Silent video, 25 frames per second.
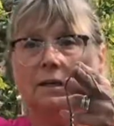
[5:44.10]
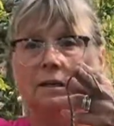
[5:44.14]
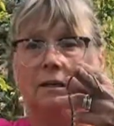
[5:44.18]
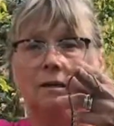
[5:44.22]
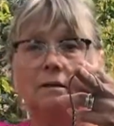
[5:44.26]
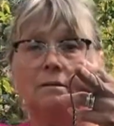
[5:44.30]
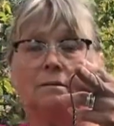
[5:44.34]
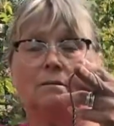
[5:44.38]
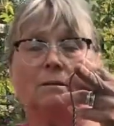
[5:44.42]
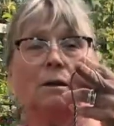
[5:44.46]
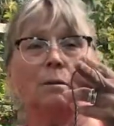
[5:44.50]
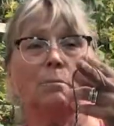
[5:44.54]

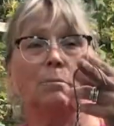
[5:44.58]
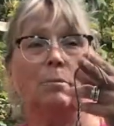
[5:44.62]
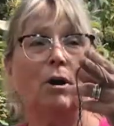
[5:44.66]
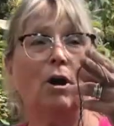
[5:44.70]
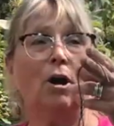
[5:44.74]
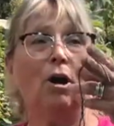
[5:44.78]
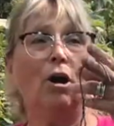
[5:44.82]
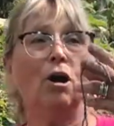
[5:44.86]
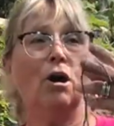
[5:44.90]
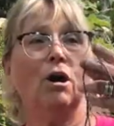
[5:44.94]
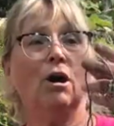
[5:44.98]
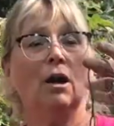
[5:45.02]
a
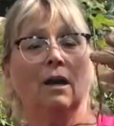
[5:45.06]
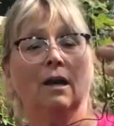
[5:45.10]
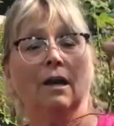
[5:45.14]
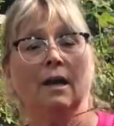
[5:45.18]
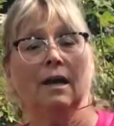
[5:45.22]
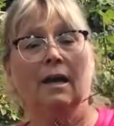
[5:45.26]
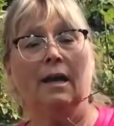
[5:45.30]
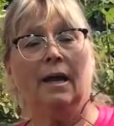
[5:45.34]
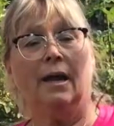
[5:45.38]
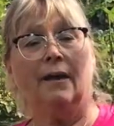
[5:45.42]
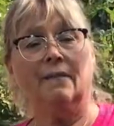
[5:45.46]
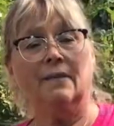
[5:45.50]
bar,
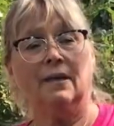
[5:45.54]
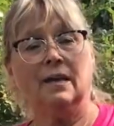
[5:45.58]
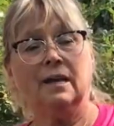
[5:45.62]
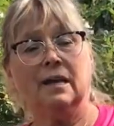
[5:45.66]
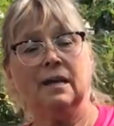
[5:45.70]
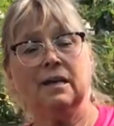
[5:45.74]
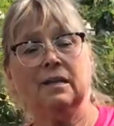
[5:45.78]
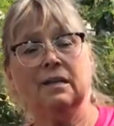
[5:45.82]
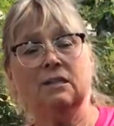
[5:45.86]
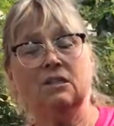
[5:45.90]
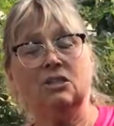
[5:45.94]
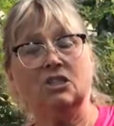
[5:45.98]
and then
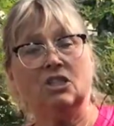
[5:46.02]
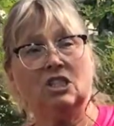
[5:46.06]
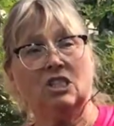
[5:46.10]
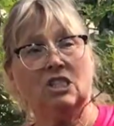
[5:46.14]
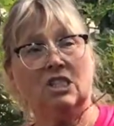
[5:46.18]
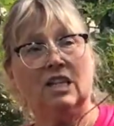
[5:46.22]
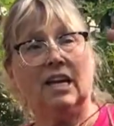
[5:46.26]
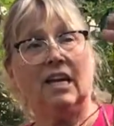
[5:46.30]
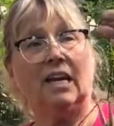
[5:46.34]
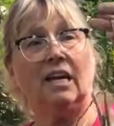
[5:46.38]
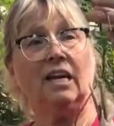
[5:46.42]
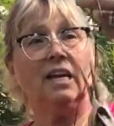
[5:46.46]
I can
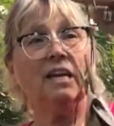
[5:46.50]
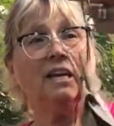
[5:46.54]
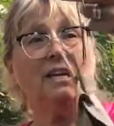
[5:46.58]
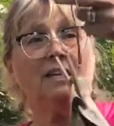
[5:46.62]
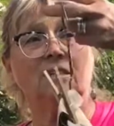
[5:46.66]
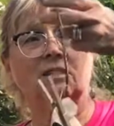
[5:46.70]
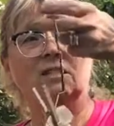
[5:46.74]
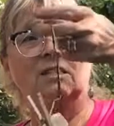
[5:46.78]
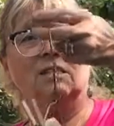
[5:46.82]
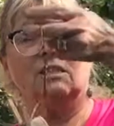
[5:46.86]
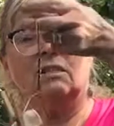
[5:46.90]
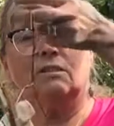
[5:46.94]
just hang
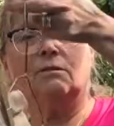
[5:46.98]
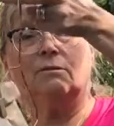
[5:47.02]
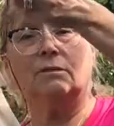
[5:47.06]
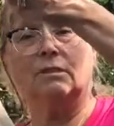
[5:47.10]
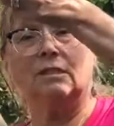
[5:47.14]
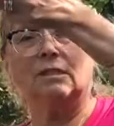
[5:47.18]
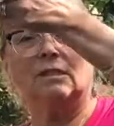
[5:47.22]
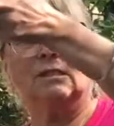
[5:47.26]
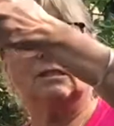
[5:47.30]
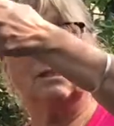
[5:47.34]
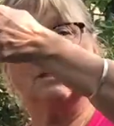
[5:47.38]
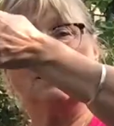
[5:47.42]
a
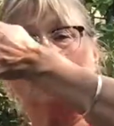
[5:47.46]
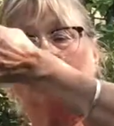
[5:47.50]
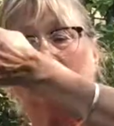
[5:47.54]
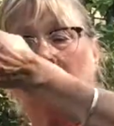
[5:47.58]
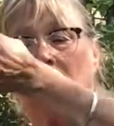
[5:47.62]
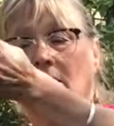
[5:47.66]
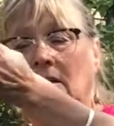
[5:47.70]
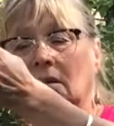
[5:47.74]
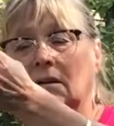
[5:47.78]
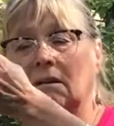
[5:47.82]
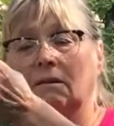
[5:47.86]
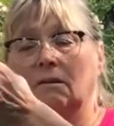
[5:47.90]
series
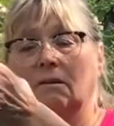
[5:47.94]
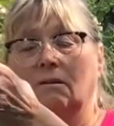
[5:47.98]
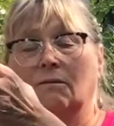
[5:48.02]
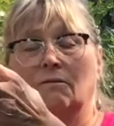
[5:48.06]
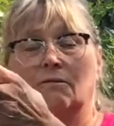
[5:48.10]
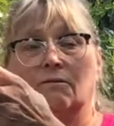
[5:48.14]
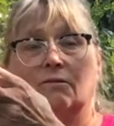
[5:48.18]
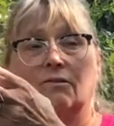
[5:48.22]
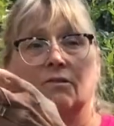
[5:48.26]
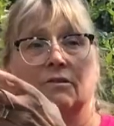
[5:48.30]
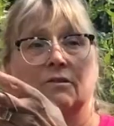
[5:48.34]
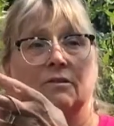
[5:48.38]

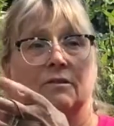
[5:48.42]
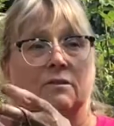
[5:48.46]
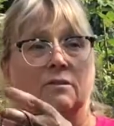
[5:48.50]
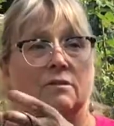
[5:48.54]
of